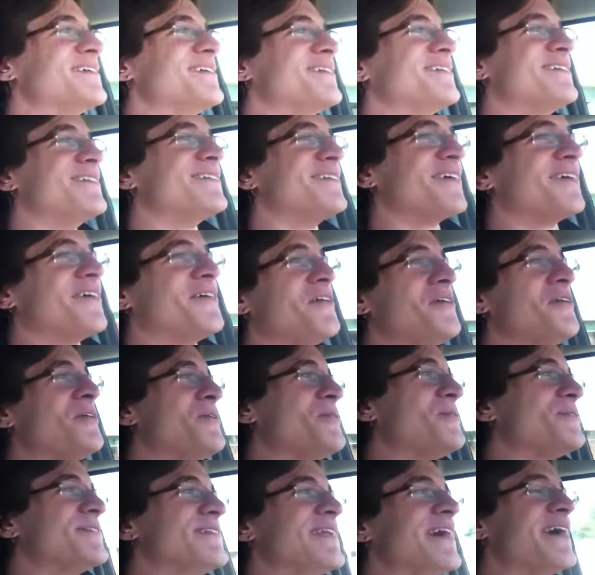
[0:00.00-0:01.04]
a
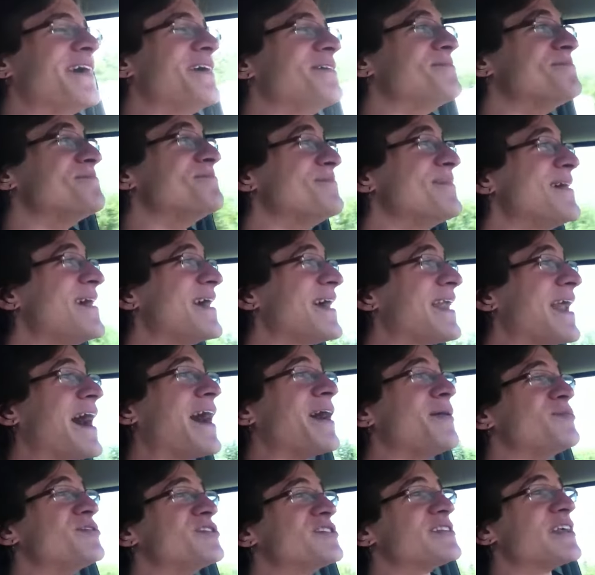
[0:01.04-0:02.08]
whole night. Man,
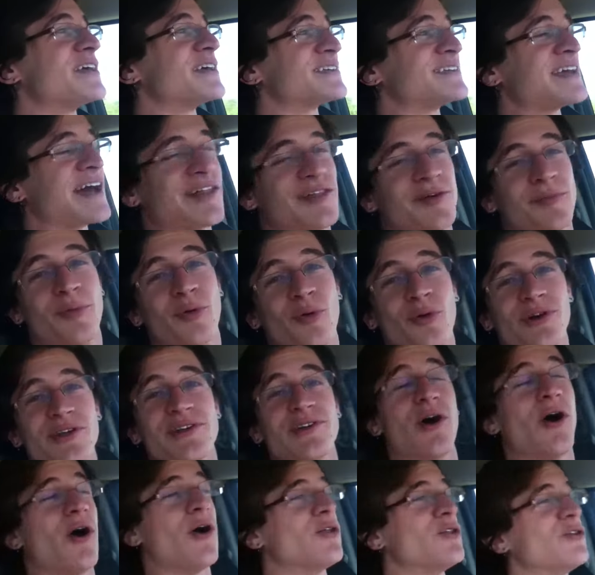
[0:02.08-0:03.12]
I'm just like
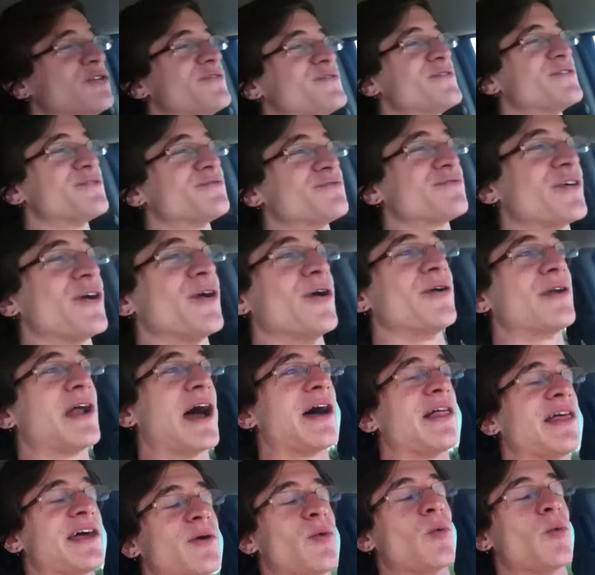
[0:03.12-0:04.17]
teleporting all over the road.
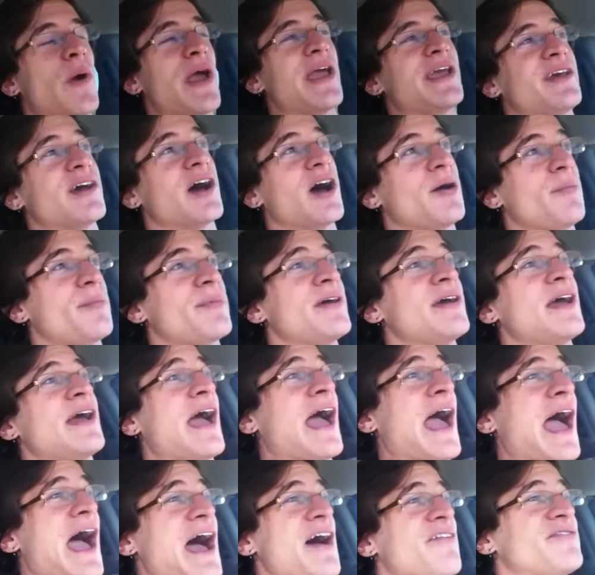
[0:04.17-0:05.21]
I like wake up
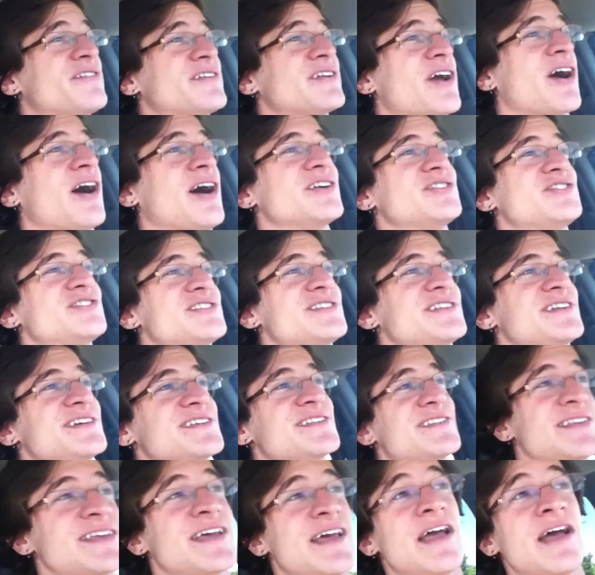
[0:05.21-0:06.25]
half in
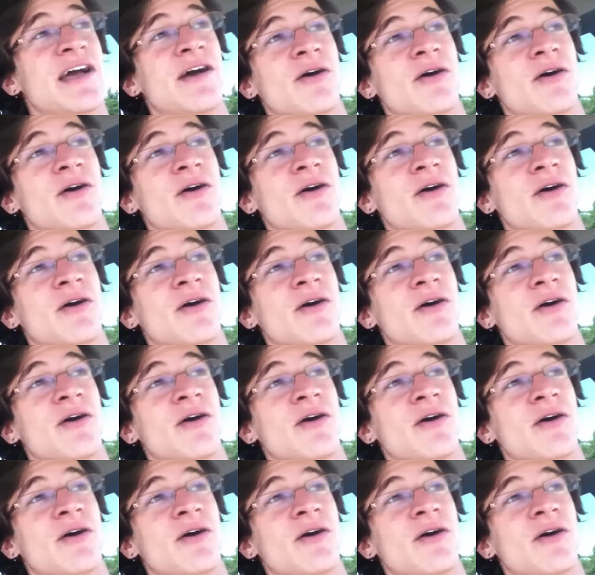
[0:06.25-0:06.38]
consciousness,